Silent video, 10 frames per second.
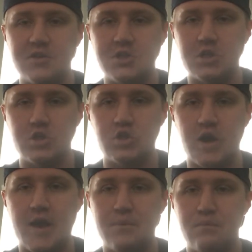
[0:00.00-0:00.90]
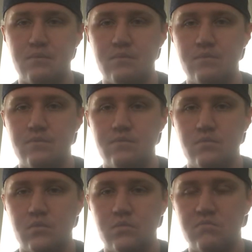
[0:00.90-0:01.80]
Chinstrap
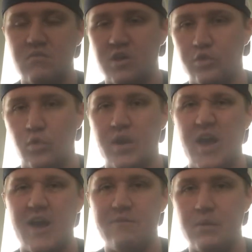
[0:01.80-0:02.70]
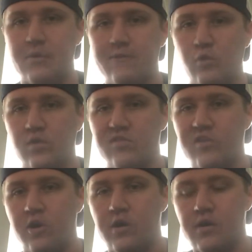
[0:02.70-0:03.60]
a 3.5, maybe a
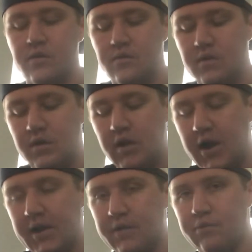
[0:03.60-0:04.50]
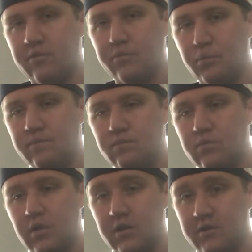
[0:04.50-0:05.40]
4-star. I give the
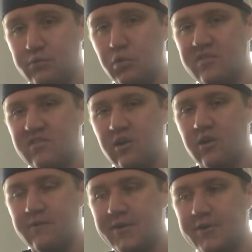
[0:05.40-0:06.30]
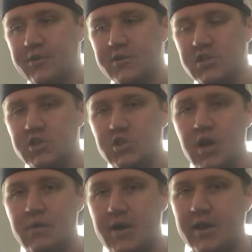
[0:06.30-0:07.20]
SportStar Victory
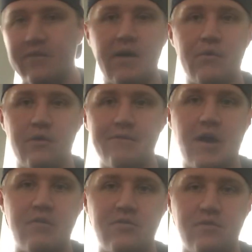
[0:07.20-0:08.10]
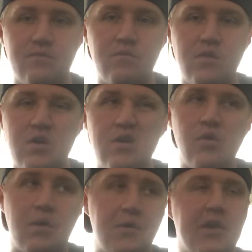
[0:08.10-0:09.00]
Chinstrap, I give that one a 5.
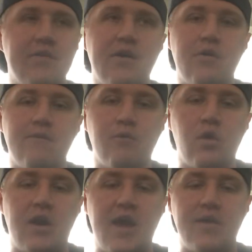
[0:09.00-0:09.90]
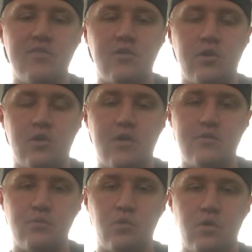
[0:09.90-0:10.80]
Well, I may give that one a 4.5 star
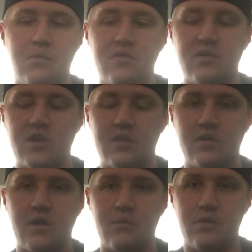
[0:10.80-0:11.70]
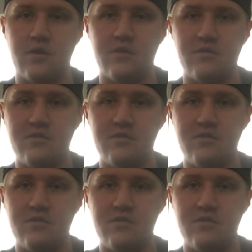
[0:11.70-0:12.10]
across the board because it doesn't come with this.